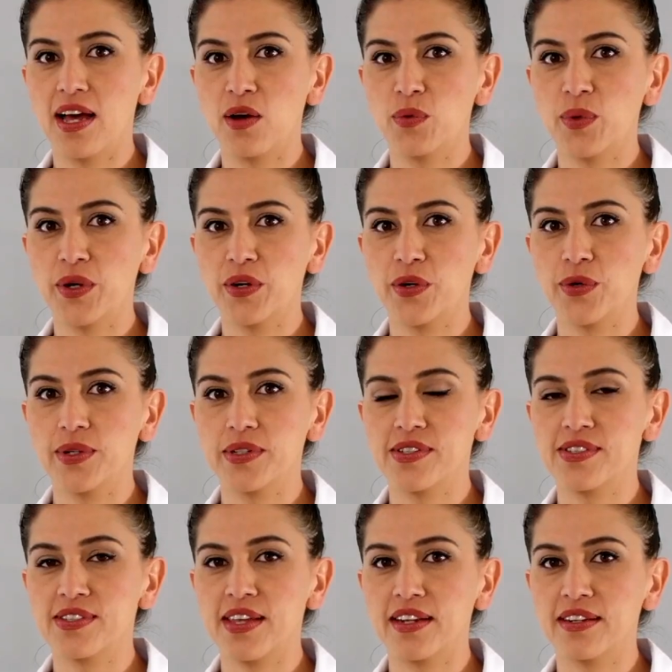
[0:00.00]
now we're going to
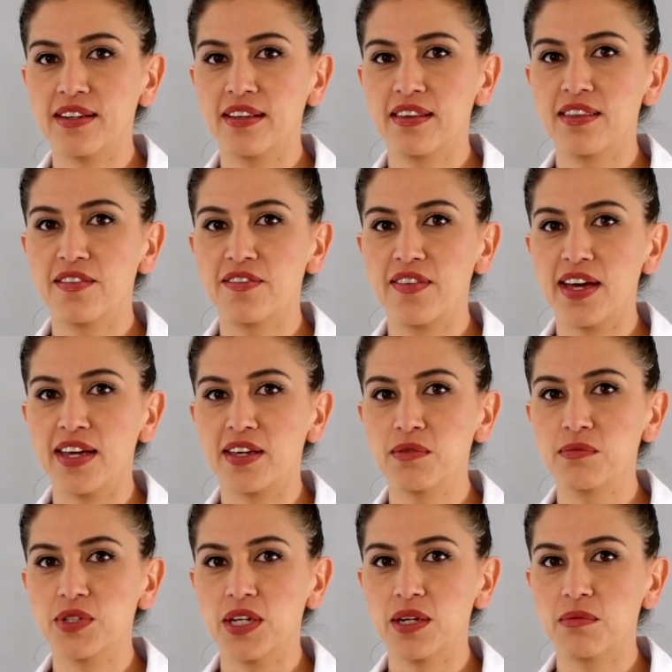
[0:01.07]
set the
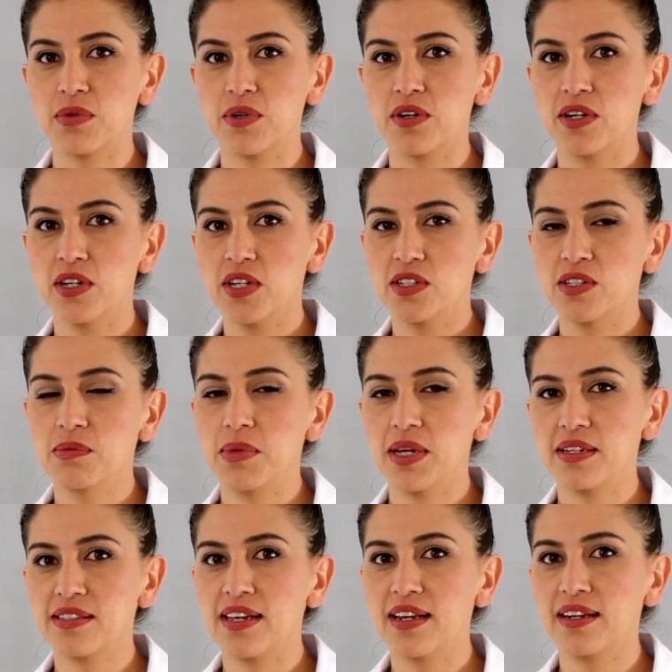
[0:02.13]
vacuum chamber to
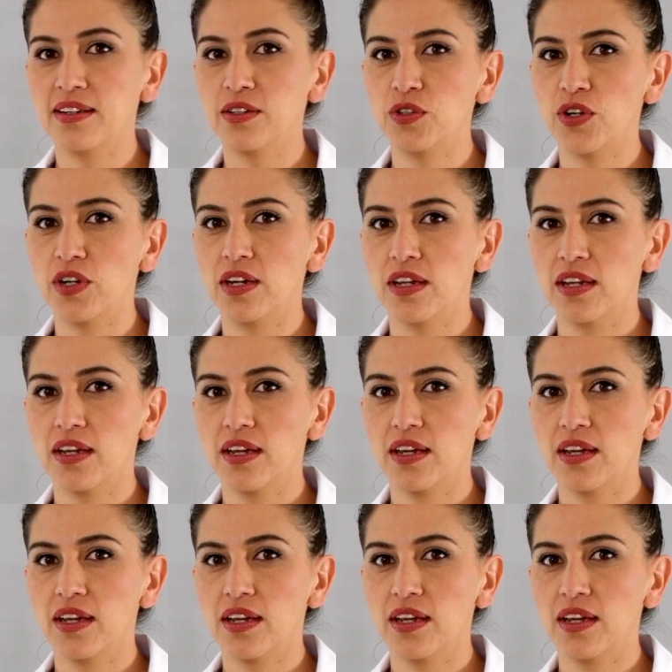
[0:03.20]
-800